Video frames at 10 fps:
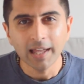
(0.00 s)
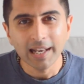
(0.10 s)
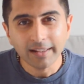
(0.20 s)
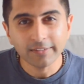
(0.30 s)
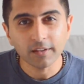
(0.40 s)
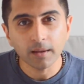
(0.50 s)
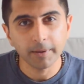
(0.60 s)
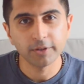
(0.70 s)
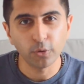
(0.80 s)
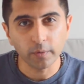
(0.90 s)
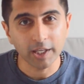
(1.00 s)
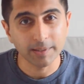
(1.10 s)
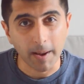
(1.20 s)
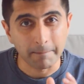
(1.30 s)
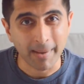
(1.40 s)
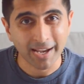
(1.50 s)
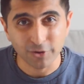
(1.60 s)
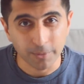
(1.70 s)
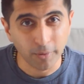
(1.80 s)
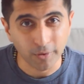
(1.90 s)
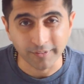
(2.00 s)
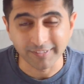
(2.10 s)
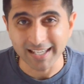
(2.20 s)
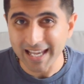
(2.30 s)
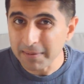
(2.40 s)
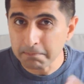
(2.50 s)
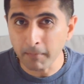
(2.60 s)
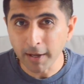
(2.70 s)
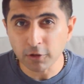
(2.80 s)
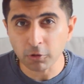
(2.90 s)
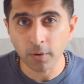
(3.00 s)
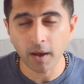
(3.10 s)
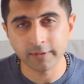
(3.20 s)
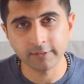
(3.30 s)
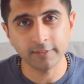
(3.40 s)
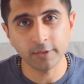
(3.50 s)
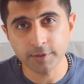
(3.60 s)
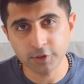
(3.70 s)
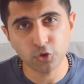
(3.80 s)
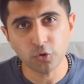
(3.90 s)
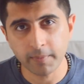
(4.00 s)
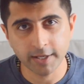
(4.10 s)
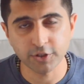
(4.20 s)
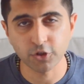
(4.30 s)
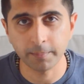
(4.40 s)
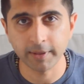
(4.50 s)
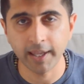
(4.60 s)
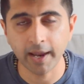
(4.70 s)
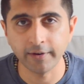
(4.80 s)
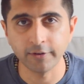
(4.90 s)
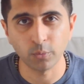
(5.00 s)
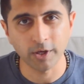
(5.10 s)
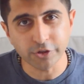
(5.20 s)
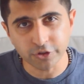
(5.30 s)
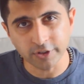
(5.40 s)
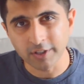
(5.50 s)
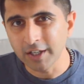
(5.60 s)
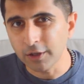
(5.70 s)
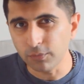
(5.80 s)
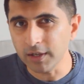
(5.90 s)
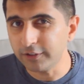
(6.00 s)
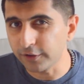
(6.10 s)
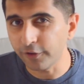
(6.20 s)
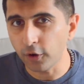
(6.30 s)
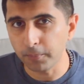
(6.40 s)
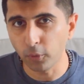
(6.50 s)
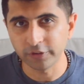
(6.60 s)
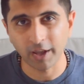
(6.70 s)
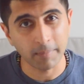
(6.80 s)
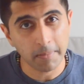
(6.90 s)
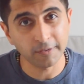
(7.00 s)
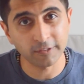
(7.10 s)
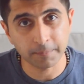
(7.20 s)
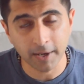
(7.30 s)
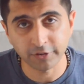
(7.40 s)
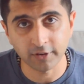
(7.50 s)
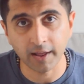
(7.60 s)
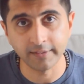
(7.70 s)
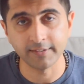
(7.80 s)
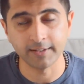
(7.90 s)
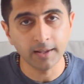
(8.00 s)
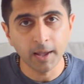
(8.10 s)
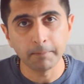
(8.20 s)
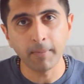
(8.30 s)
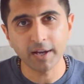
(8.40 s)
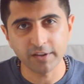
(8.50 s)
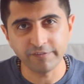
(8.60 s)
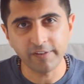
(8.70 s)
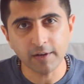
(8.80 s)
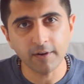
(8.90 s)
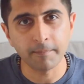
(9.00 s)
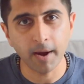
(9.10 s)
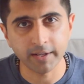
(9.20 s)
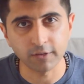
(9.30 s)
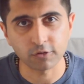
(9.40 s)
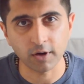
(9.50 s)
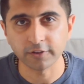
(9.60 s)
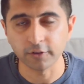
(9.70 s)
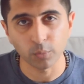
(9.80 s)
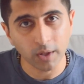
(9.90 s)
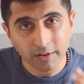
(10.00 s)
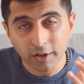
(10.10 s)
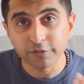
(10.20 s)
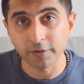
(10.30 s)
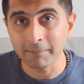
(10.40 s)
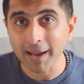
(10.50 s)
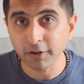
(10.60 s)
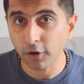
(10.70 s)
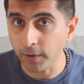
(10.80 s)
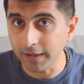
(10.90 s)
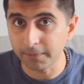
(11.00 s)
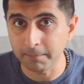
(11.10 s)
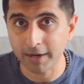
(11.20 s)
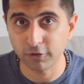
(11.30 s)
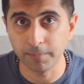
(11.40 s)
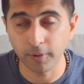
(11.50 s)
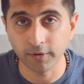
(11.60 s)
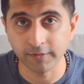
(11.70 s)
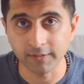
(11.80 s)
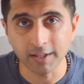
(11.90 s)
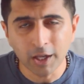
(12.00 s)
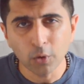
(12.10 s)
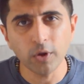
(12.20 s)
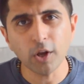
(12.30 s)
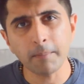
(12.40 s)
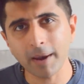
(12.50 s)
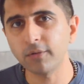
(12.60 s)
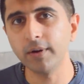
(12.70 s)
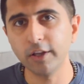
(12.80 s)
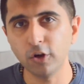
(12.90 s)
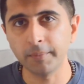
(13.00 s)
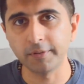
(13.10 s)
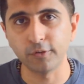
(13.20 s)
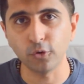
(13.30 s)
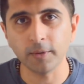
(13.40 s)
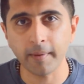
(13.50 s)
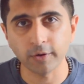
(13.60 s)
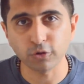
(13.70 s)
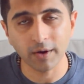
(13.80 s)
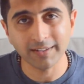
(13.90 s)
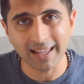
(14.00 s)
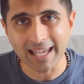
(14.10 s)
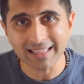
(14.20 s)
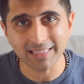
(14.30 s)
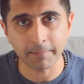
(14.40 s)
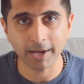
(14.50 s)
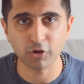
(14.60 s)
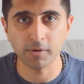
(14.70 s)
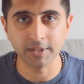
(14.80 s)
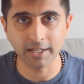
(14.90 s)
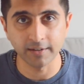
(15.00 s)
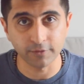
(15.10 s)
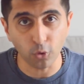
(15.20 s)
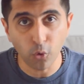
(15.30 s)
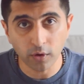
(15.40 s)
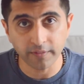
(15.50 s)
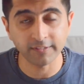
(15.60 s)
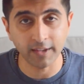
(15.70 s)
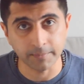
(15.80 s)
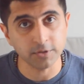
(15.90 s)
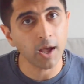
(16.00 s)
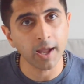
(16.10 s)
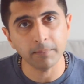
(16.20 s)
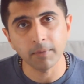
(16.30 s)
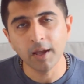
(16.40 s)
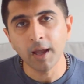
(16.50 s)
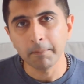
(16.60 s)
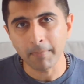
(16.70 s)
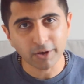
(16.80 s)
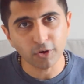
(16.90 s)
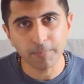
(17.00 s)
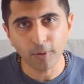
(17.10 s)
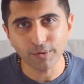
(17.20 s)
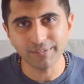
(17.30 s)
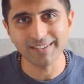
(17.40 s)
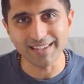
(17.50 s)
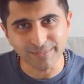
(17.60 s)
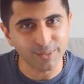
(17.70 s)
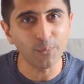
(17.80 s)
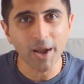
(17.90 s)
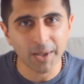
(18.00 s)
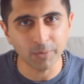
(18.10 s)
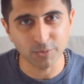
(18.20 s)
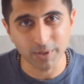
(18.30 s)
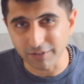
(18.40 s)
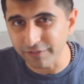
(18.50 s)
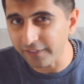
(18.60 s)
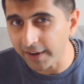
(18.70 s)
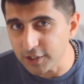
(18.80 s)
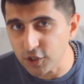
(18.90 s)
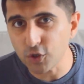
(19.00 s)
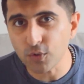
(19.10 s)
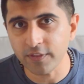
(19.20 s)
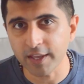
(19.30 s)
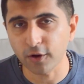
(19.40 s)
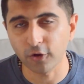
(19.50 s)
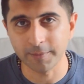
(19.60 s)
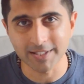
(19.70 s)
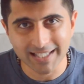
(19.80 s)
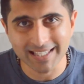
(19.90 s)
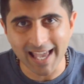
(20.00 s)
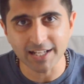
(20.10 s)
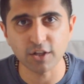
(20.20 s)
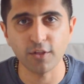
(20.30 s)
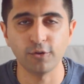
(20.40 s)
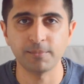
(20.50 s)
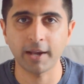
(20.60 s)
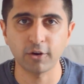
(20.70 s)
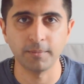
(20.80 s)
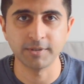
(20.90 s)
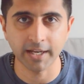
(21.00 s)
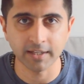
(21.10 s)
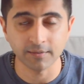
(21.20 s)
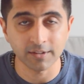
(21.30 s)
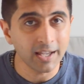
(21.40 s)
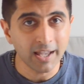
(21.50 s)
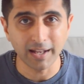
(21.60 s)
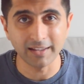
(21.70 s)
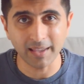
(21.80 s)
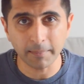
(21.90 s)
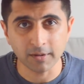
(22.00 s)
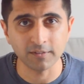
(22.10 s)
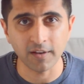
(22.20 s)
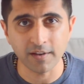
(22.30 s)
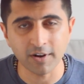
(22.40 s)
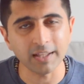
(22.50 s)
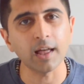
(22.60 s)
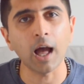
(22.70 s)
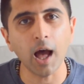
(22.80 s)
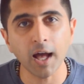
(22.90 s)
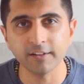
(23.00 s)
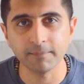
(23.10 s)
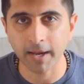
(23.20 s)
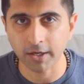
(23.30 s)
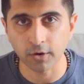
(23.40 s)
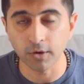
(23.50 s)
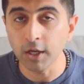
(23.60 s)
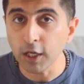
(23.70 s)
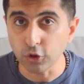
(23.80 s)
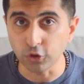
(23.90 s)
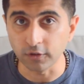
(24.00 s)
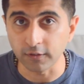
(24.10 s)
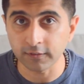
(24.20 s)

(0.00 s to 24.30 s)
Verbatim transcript: Let's start by talking about macro policy. In micro, I said there were two major topic areas where you should really devote more time, maybe specialize in. Market failure and market structures. Well, for macro, it's macro policy. We know macroeconomics is all about trying to hit the macro objectives all at the same time. Macro policy is the way in which we can fine-tune the economy to get to those macro objectives. An examiner's favourite at the heart of macro, you should